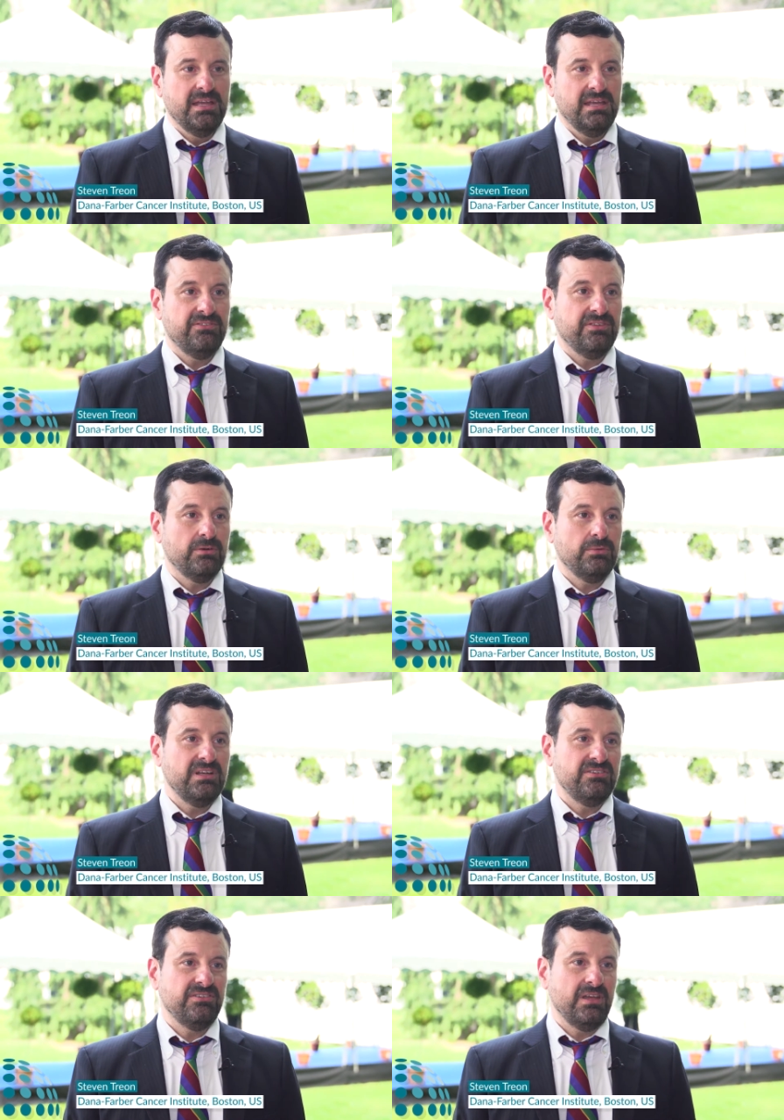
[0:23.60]
It
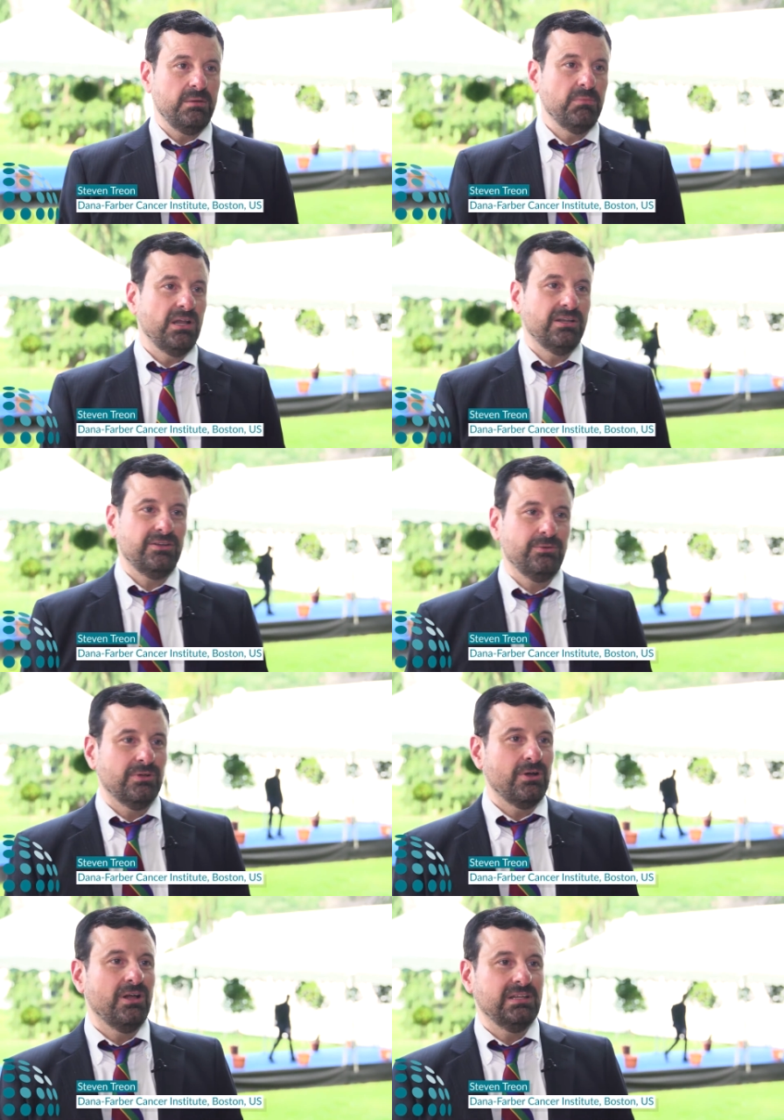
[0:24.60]
secretes a
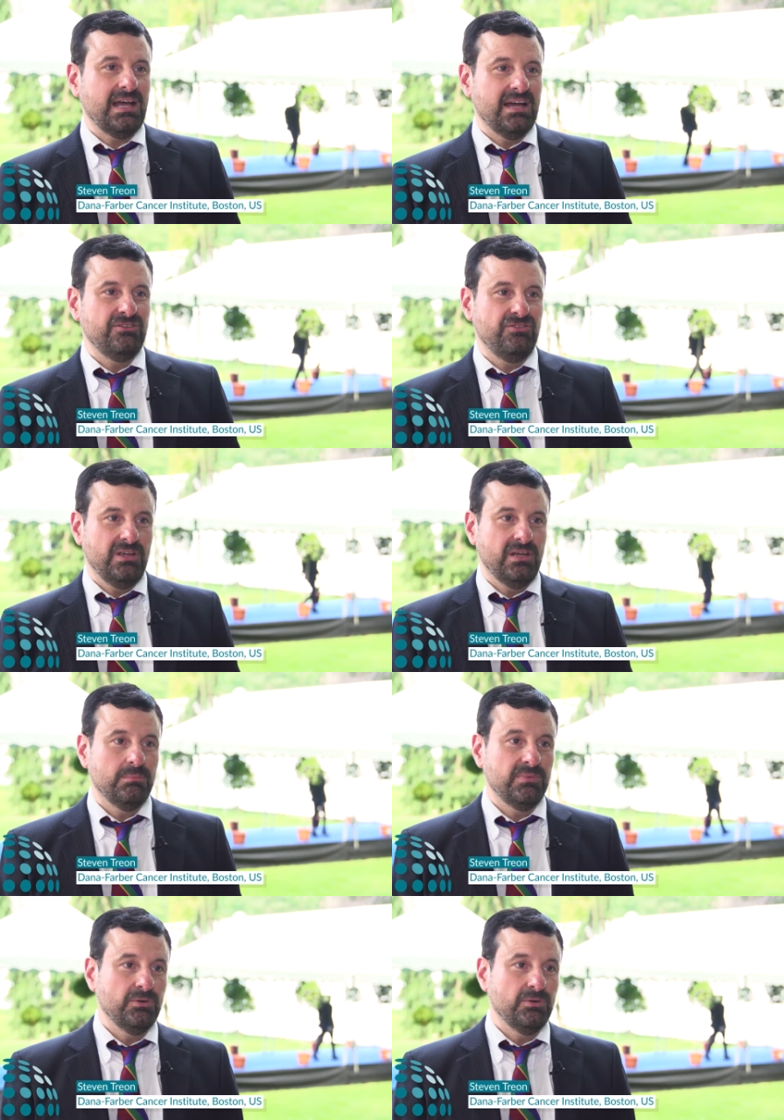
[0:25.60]
molecule called IgM.